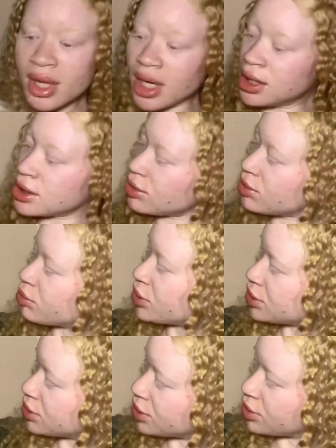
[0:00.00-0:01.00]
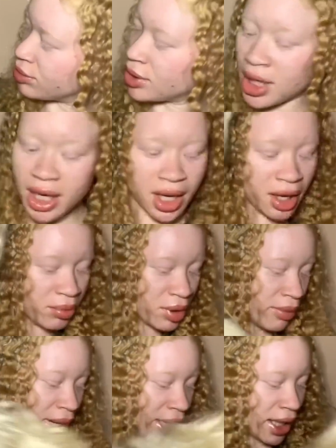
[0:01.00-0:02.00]
It's cute in person too. But
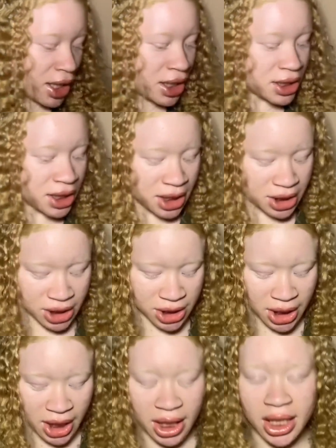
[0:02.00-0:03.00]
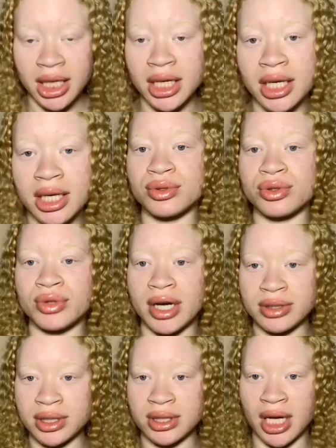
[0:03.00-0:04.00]
my hair did shed throughout
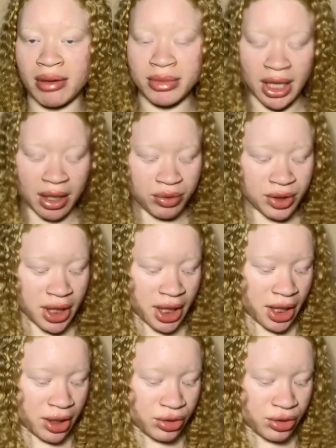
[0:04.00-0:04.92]
the time that I wore the hair,